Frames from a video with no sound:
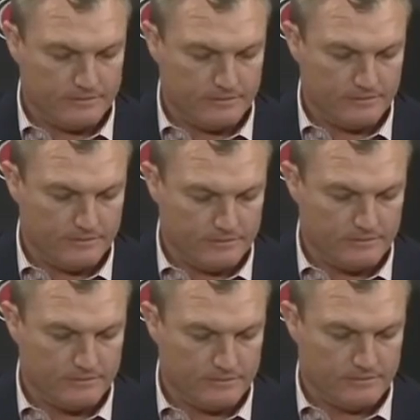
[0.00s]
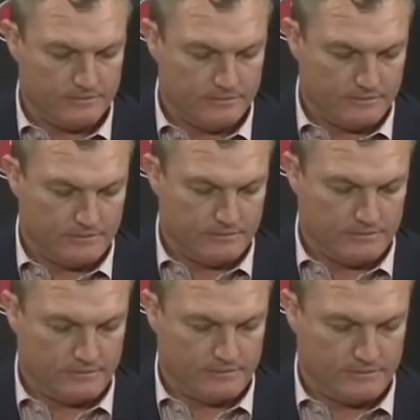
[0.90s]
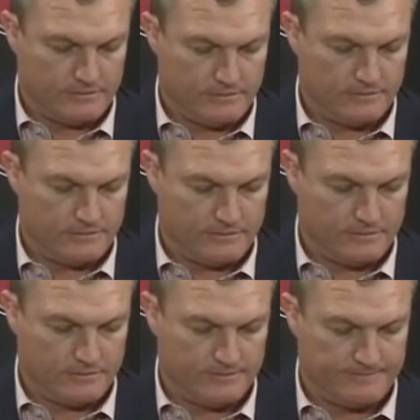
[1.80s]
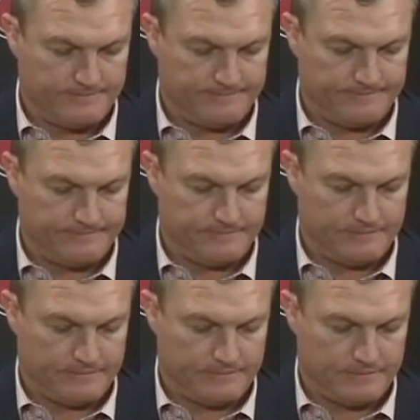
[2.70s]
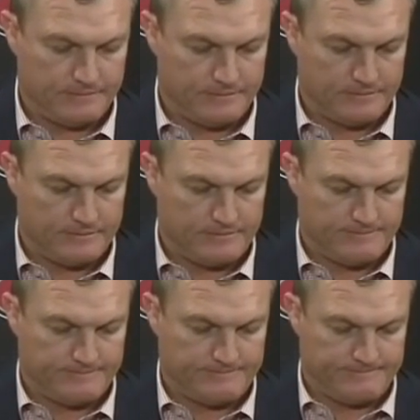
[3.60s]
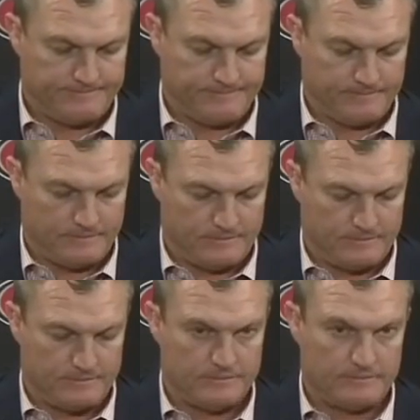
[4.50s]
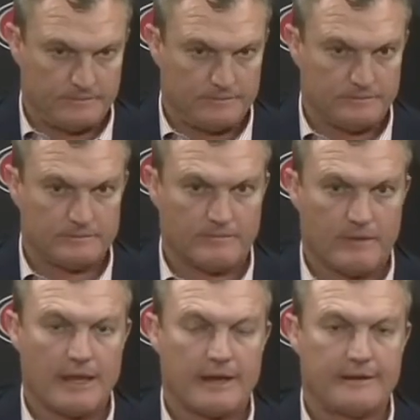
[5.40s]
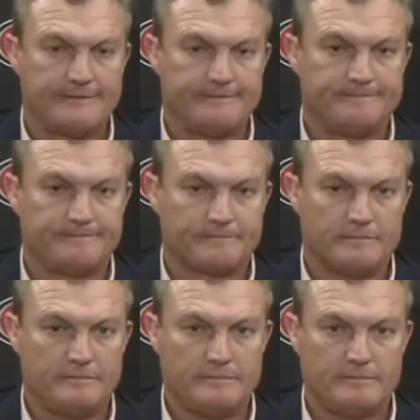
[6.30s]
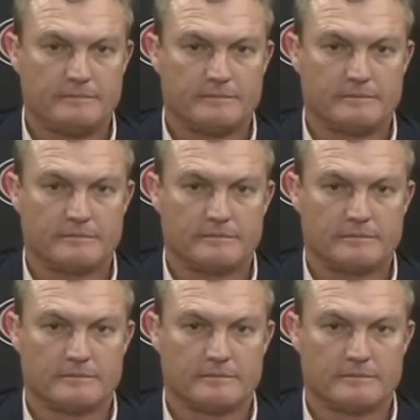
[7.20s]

This person isn't speaking.